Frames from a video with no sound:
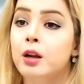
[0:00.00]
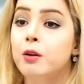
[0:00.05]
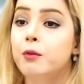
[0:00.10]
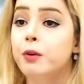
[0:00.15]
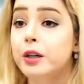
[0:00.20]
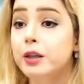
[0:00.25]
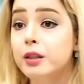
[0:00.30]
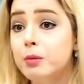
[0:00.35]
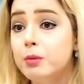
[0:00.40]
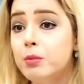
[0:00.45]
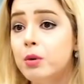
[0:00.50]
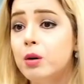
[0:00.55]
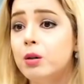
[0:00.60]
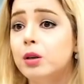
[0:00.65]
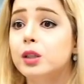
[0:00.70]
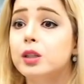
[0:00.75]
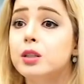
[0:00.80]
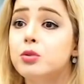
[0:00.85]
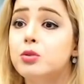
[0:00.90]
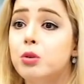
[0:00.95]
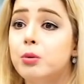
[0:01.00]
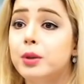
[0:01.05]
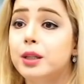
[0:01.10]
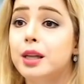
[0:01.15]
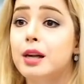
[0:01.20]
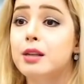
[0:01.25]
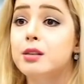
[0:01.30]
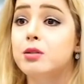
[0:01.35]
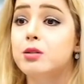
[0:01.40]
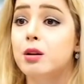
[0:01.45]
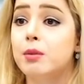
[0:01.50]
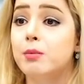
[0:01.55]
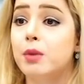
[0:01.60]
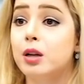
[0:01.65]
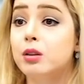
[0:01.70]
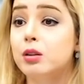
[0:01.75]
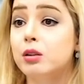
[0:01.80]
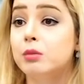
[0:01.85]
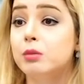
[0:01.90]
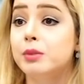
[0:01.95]
Furthermore, this robot has some
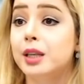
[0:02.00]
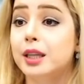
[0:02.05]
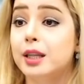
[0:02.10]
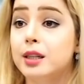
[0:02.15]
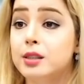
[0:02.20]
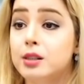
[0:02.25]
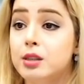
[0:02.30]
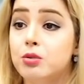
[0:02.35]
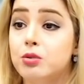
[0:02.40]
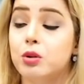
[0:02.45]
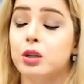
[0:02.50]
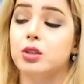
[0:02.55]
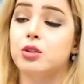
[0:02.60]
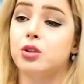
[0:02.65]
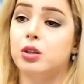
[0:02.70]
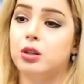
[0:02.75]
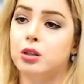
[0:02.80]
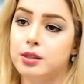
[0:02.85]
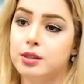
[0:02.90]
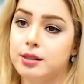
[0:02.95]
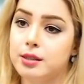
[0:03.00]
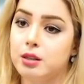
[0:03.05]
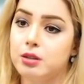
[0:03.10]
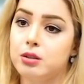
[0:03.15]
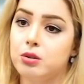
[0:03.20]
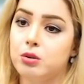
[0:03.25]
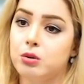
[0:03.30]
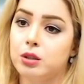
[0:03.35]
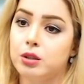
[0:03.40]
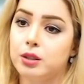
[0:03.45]
autonomy and access to external sensor